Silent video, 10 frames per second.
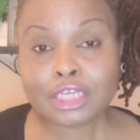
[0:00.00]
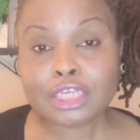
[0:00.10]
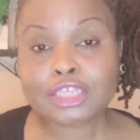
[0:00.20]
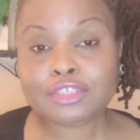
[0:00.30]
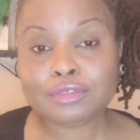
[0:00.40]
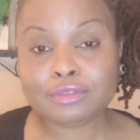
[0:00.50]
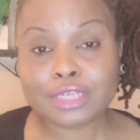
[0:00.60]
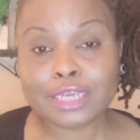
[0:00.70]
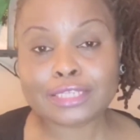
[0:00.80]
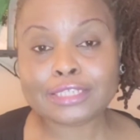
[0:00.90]
issued
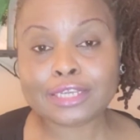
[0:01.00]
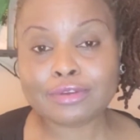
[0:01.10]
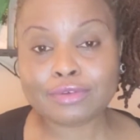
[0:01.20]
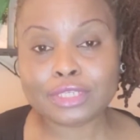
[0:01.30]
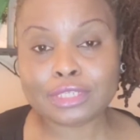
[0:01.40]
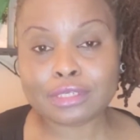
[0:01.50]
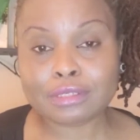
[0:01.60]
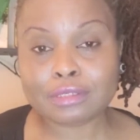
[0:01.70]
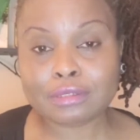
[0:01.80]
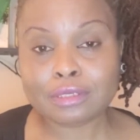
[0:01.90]
a
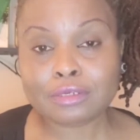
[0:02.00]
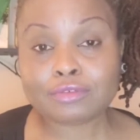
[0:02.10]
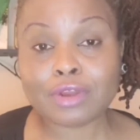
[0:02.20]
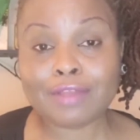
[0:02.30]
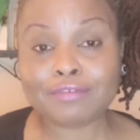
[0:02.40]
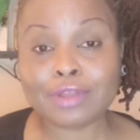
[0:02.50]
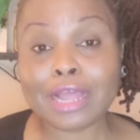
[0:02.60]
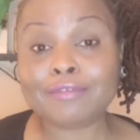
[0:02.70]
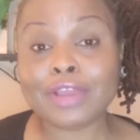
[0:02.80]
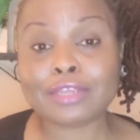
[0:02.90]
security travel
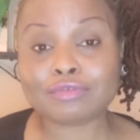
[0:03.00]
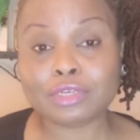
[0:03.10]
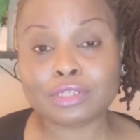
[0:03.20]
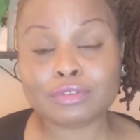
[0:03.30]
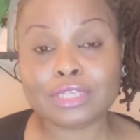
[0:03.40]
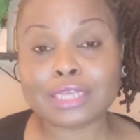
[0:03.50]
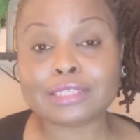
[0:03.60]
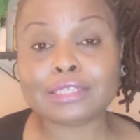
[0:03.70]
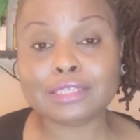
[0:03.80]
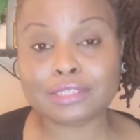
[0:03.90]
advisory to their
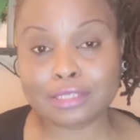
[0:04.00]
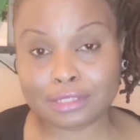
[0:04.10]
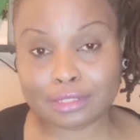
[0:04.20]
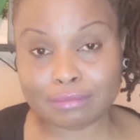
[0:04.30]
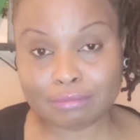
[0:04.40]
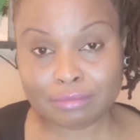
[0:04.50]
citizens